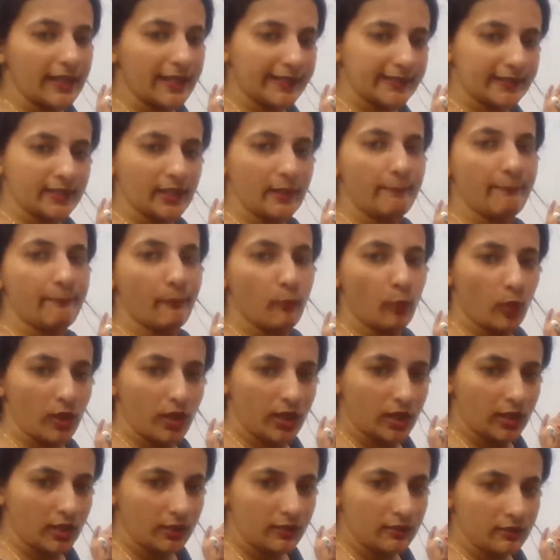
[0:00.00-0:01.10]
collect the
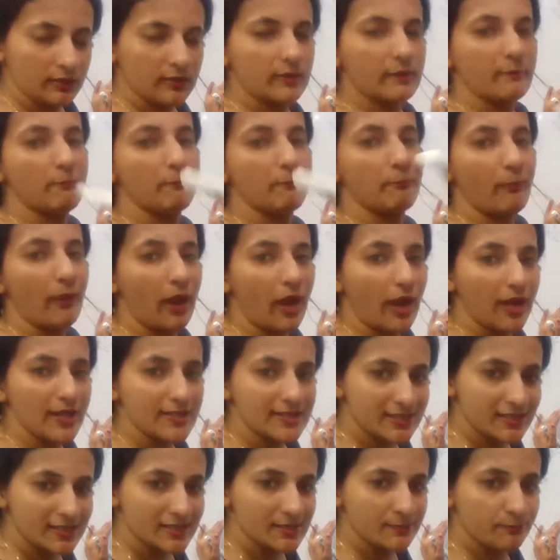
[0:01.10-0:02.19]
pollen,
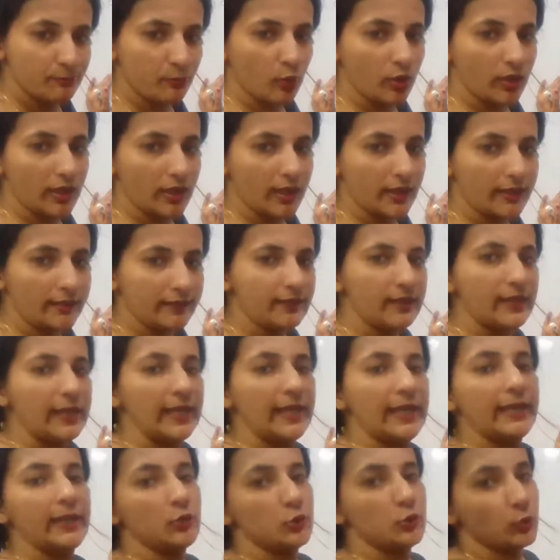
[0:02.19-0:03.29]
pass this pollen
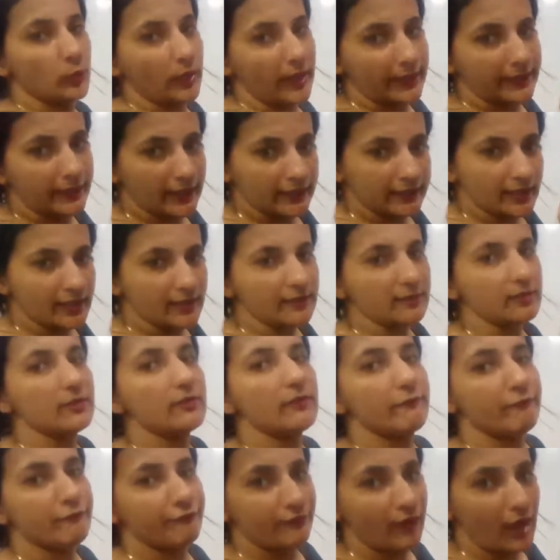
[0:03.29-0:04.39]
to another
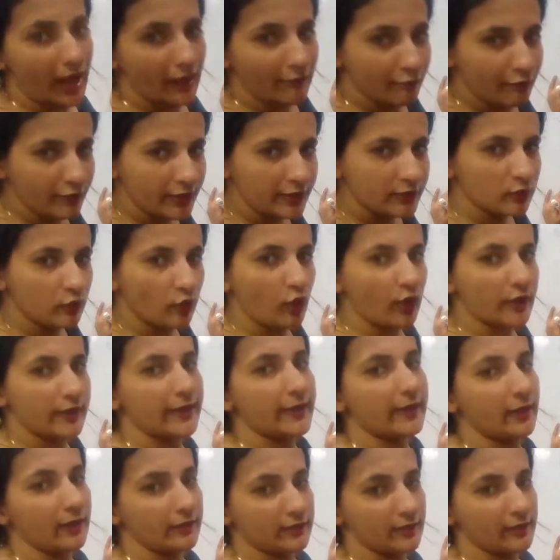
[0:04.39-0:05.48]
flower or
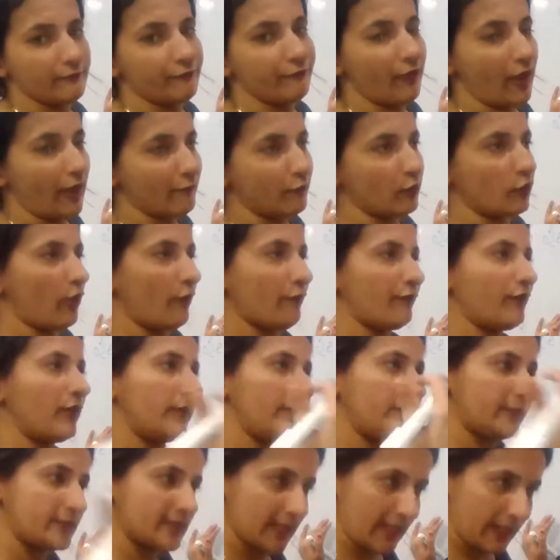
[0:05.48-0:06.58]
another flower of
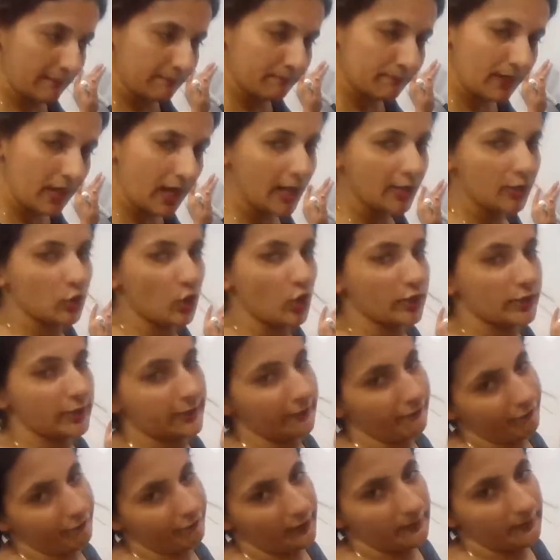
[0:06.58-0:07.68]
a same plant or
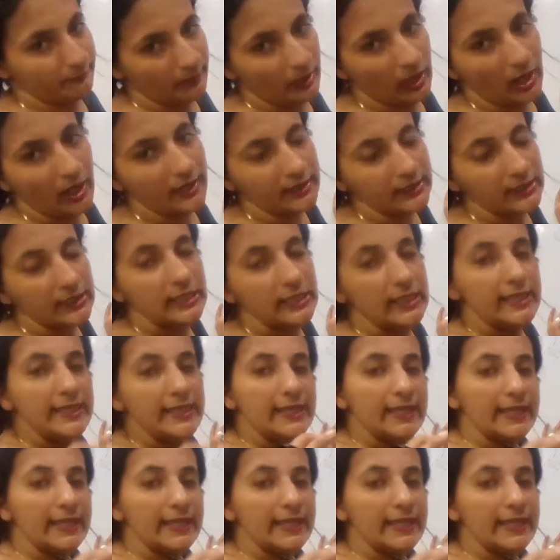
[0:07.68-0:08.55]
a different plant.